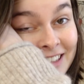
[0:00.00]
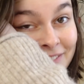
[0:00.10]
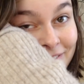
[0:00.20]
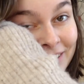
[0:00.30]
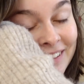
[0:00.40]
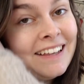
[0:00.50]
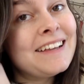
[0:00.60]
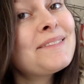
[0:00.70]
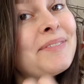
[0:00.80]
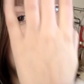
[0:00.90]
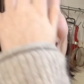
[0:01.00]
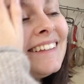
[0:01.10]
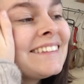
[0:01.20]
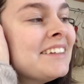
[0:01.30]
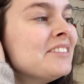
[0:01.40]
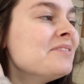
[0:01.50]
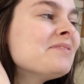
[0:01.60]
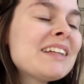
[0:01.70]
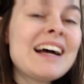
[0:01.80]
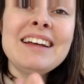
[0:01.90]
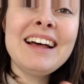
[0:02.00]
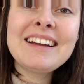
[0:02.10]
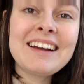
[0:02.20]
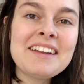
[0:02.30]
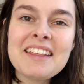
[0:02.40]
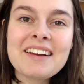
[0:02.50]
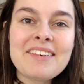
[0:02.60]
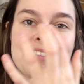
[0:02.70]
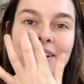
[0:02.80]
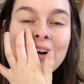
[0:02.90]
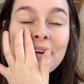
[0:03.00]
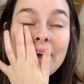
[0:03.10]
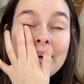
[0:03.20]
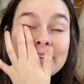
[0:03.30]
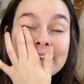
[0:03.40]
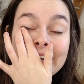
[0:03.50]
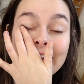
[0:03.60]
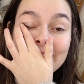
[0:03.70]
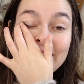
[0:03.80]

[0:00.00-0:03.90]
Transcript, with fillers: should vlog this because I like, I don't think I've ever cried on camera. Um,